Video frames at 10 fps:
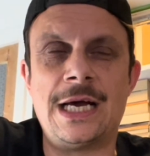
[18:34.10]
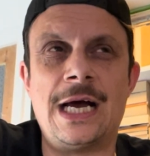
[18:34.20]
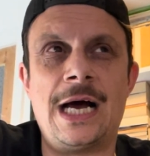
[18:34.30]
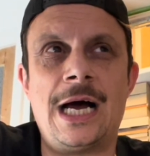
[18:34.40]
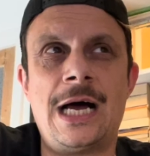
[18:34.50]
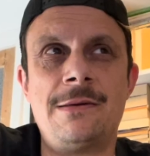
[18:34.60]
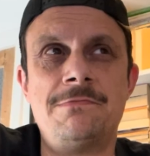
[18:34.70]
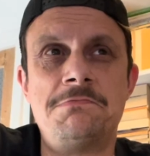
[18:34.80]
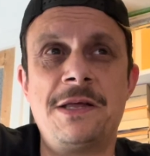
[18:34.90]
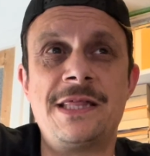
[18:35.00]

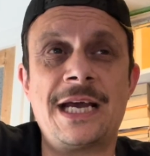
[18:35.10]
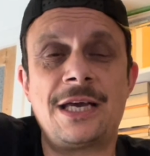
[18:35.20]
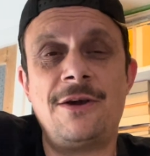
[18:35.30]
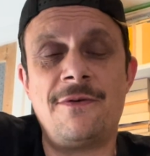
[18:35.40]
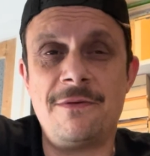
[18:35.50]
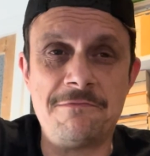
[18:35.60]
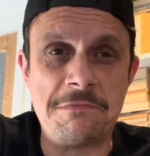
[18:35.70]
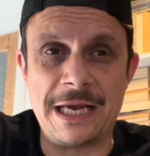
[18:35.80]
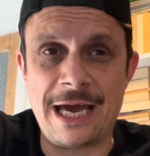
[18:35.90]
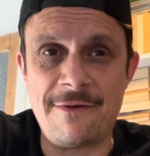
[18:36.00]
But thank you
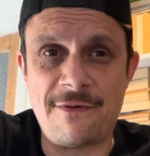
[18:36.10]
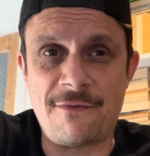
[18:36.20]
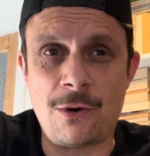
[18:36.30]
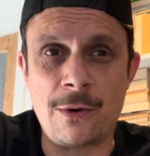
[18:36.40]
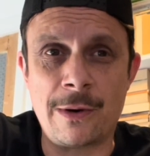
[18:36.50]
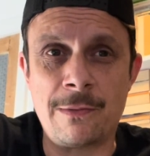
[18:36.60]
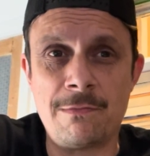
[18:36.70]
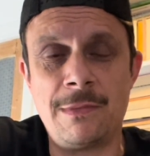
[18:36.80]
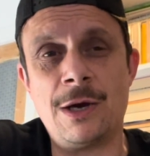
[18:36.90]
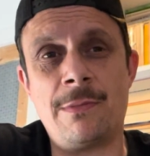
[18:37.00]
again for following
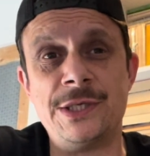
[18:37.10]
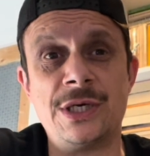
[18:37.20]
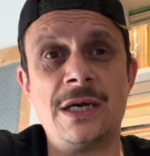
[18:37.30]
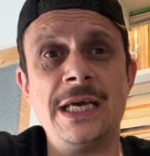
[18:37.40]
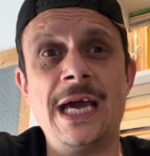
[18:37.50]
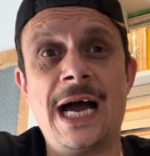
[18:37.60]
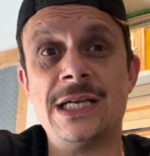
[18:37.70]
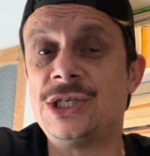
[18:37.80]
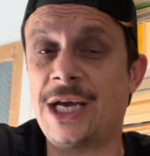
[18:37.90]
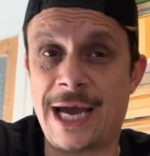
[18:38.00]
me on my journey,
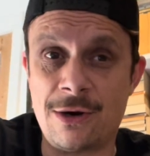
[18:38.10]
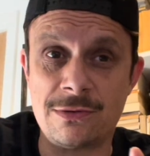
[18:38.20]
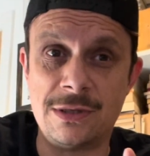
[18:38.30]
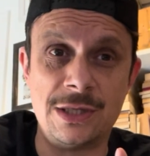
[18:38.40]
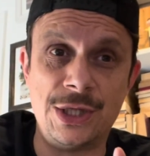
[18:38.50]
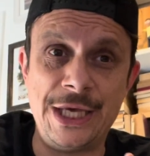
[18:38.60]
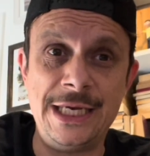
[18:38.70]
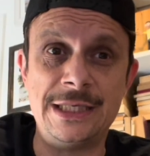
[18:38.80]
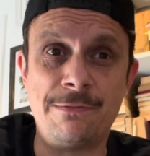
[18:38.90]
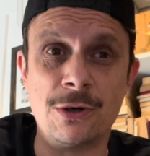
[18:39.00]
and check out
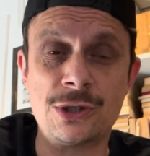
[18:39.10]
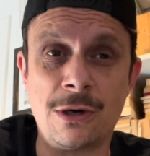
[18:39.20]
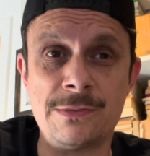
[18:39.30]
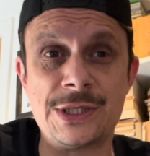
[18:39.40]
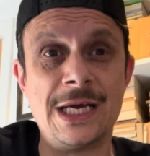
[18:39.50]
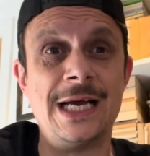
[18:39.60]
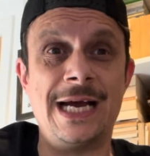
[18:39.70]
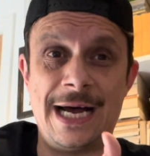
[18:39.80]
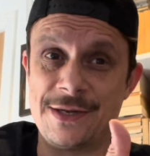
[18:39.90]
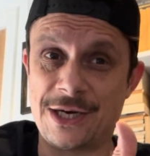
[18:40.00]
these bookshops
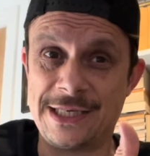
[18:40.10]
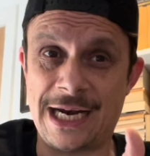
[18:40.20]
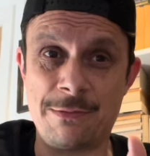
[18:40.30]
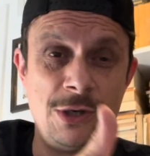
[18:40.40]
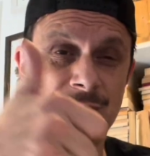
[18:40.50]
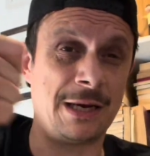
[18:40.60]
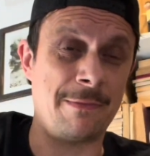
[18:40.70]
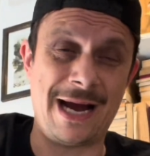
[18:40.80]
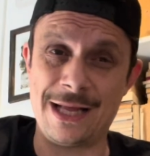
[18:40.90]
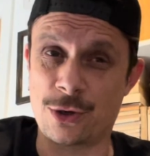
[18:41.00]
and the Titanic
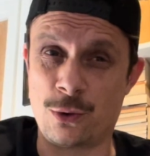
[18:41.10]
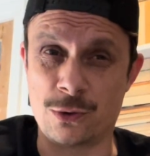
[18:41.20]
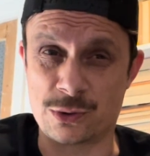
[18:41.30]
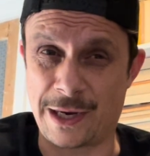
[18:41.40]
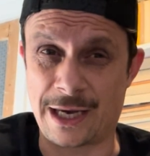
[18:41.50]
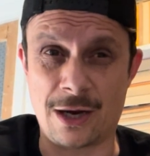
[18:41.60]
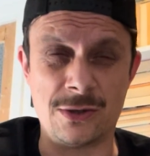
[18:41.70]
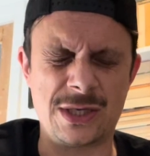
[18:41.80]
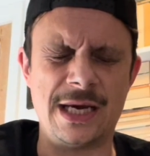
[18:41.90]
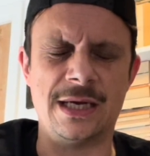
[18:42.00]
Museum and the Causeway
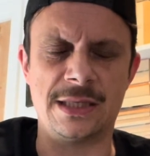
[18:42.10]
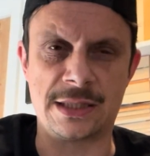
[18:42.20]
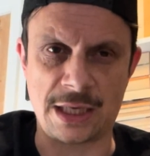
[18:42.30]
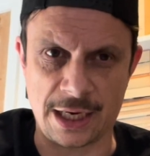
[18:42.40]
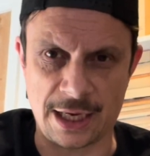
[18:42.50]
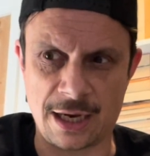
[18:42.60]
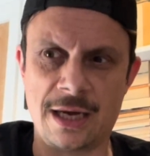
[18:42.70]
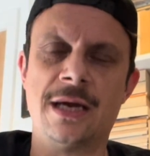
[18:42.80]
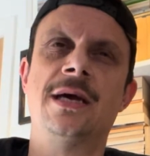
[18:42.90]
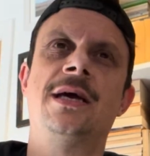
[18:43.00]
Coast. It is stunning
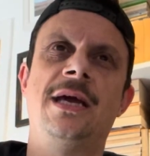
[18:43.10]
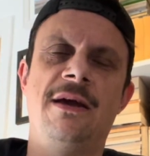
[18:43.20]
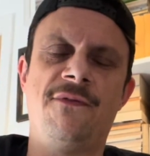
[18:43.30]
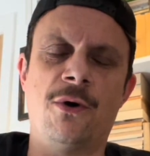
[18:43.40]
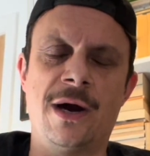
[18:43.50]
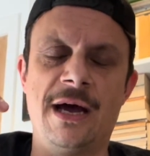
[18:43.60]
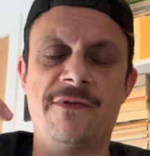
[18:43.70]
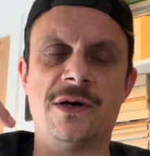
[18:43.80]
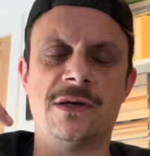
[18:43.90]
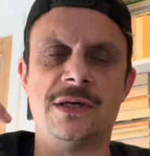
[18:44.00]
if you're
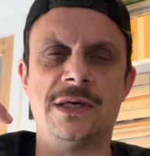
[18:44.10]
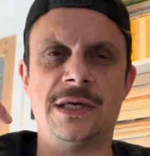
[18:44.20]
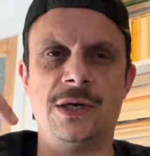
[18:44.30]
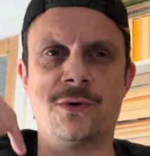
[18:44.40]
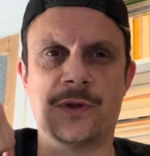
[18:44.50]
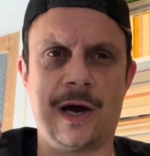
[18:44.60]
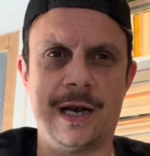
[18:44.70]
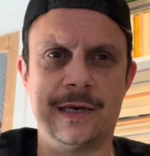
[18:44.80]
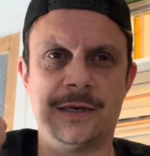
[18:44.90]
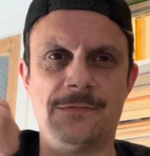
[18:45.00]
ever in Northern
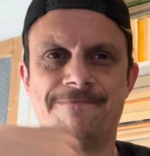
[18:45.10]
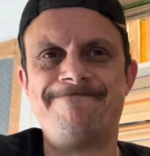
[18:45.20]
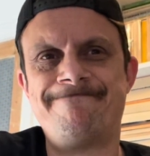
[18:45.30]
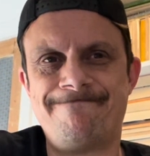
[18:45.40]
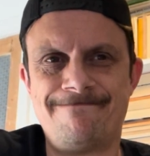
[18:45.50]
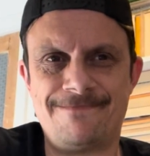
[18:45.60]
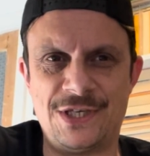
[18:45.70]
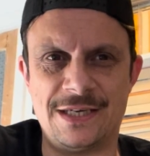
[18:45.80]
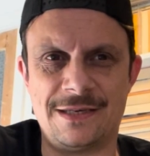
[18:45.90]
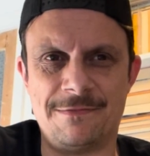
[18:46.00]
Ireland.
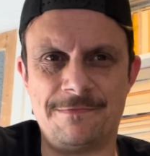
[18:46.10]
Cheers.